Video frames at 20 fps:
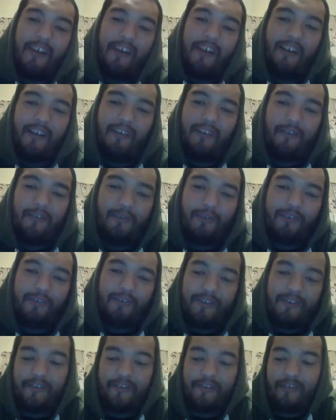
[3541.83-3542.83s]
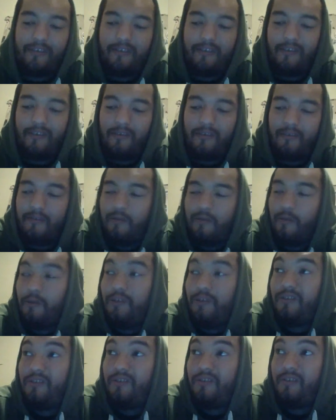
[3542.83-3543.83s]
Los
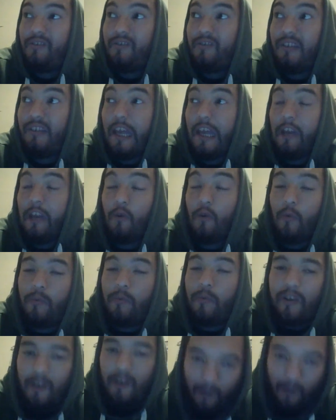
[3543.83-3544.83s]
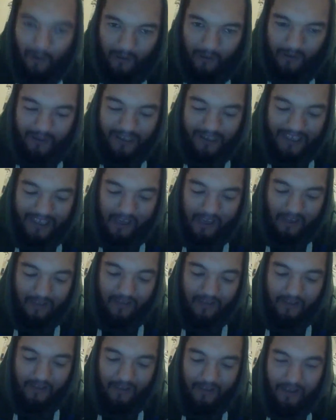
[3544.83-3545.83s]
Ingobernables.
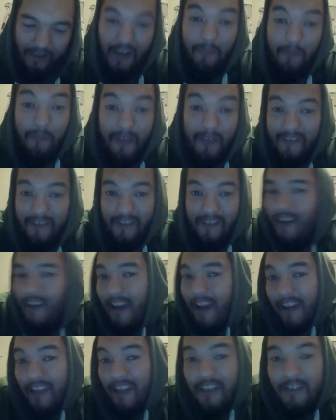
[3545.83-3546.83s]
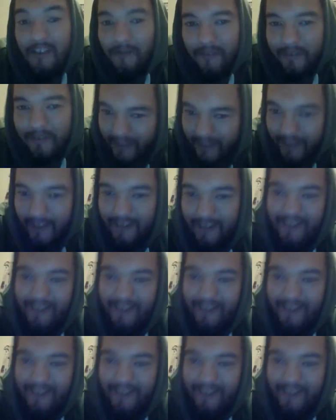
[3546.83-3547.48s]
I'm Mexican and I can't even say it.